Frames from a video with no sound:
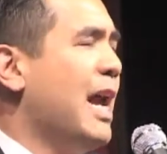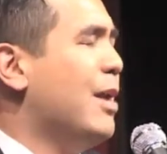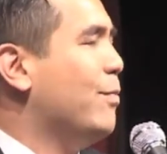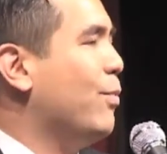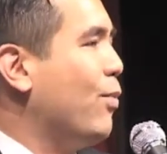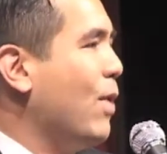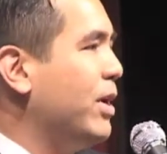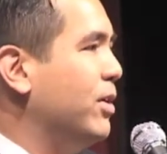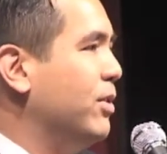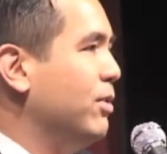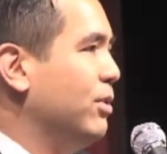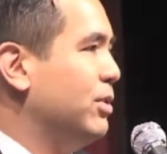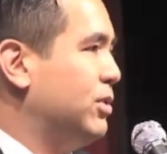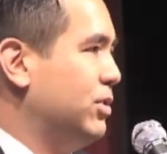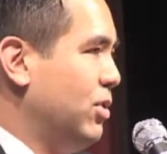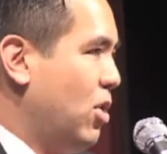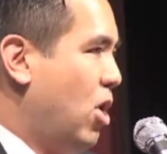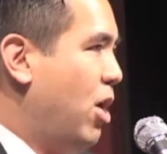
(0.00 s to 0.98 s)
and
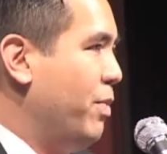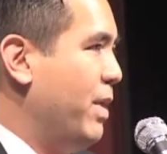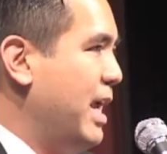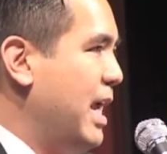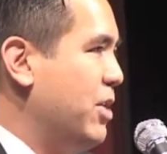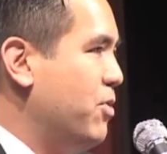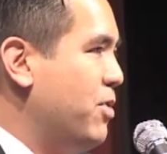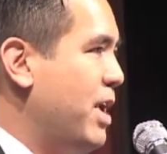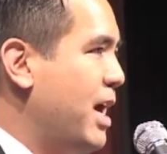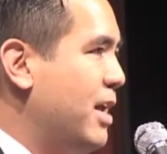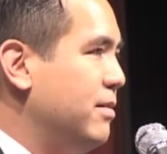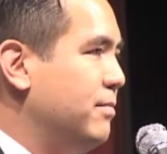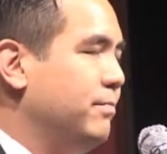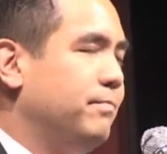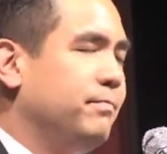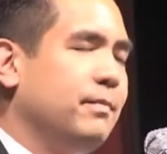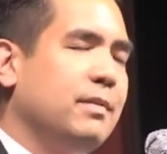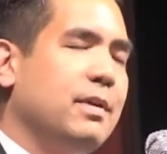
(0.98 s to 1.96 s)
predators on the
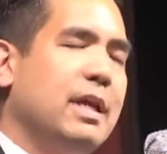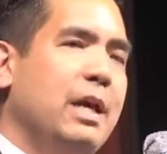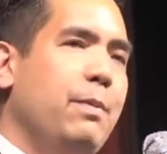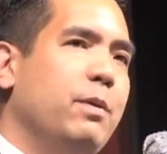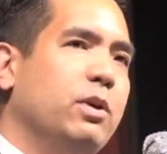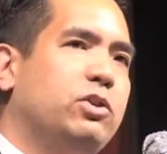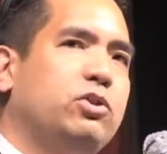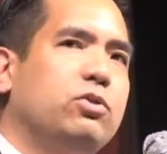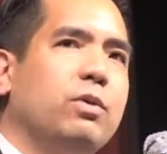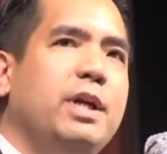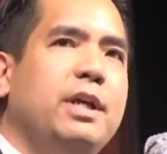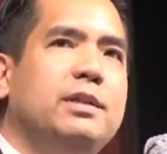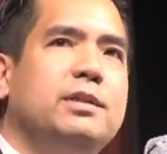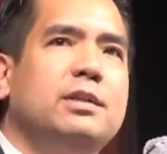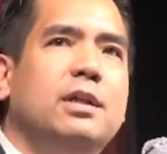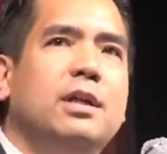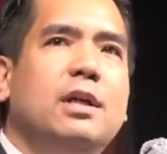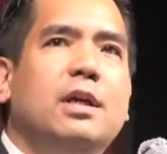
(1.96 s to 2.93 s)
internet, in the
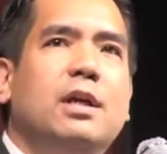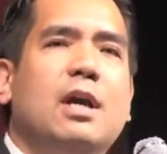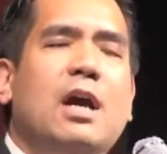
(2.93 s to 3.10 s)
streets.